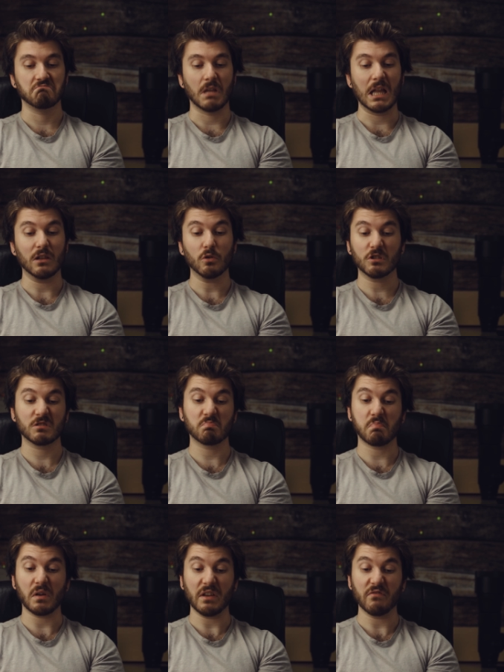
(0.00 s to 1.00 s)
That looks
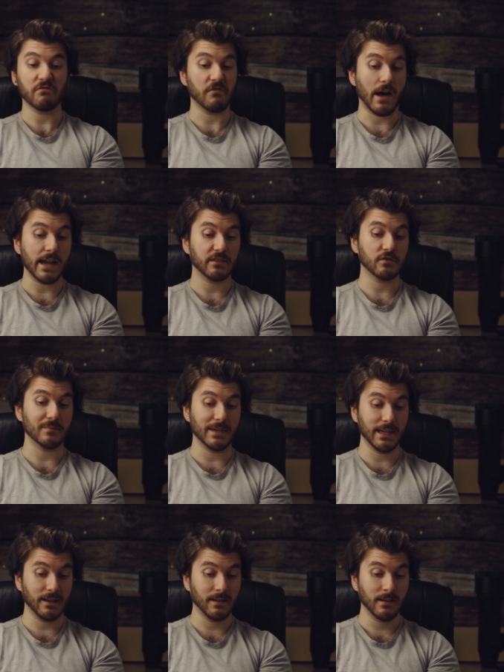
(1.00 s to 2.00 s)
pretty fine to
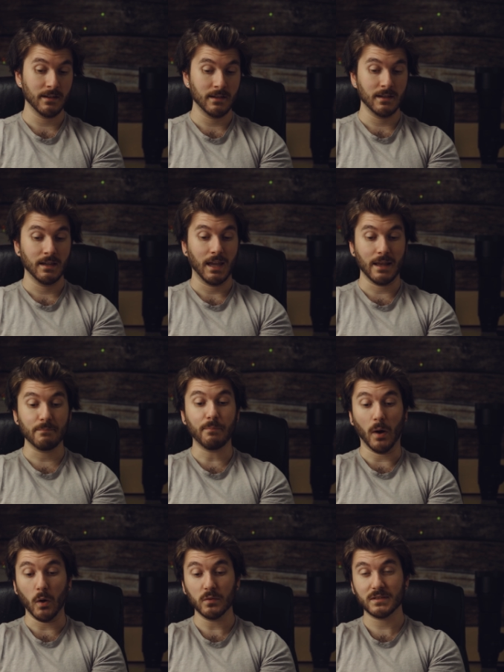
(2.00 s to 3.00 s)
me. In
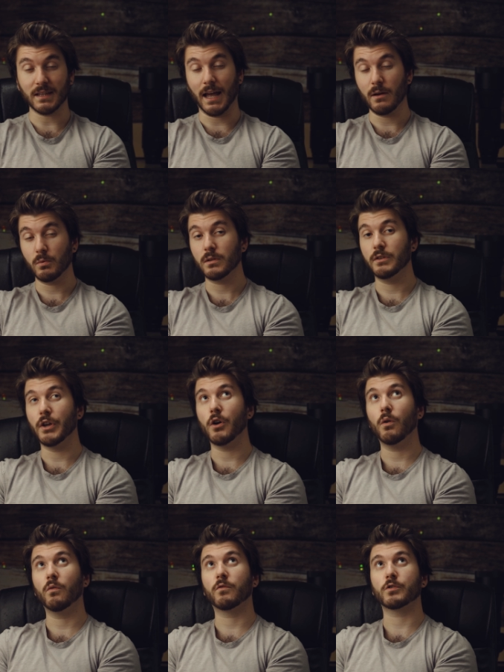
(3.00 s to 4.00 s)
post, I will
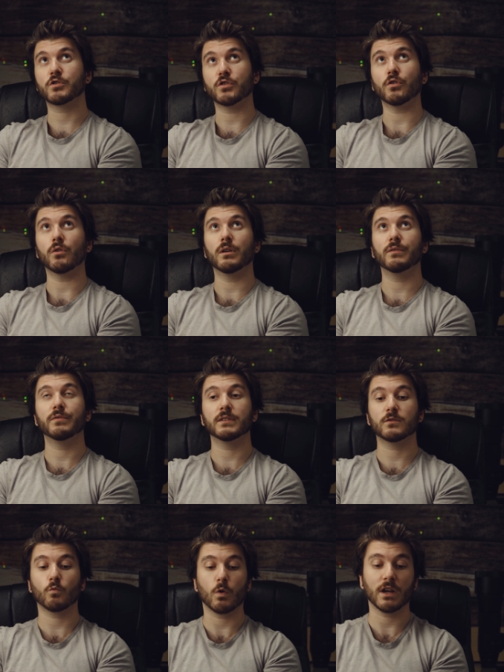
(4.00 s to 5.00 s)
know for sure if
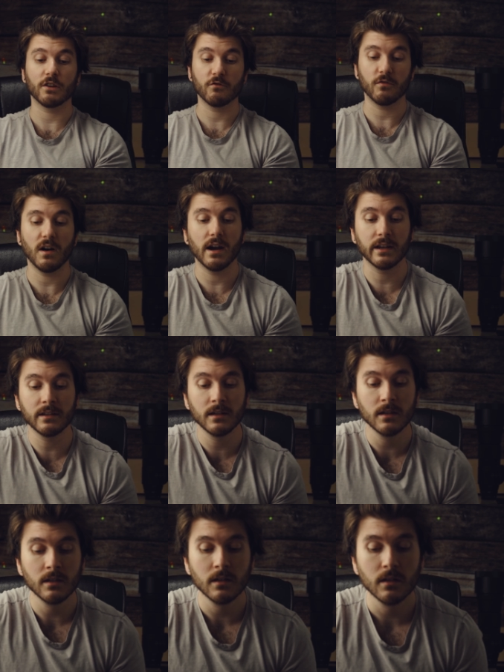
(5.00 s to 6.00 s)
it's working fine.
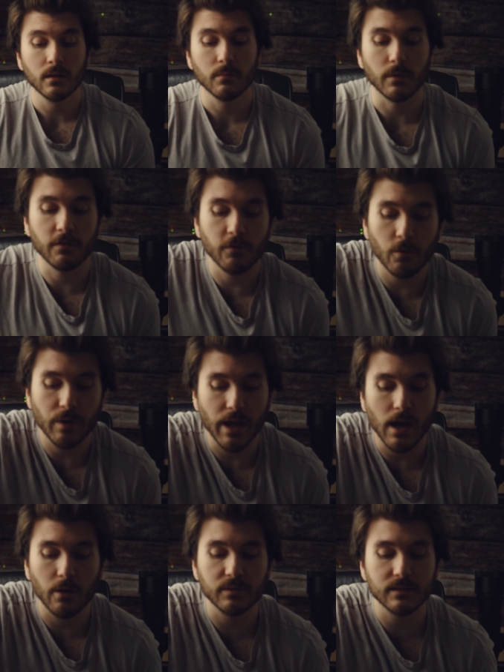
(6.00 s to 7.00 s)
But for
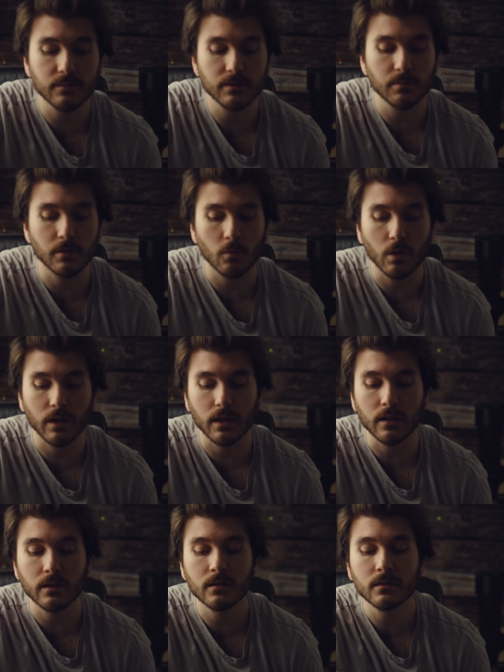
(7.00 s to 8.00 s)
now, it seems to be
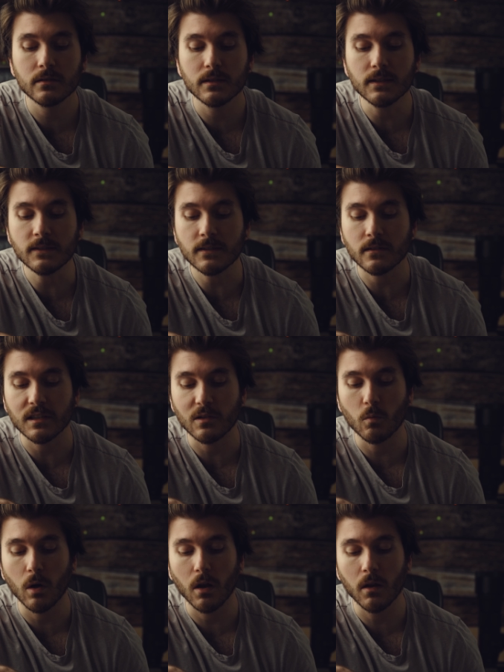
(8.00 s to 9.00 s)
working decently
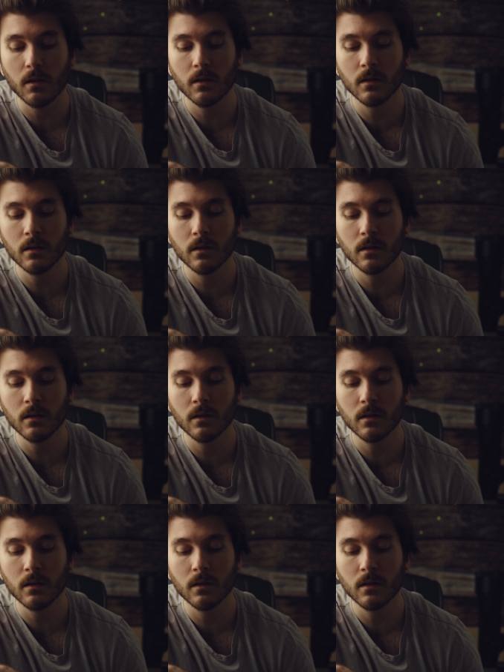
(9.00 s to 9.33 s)
well.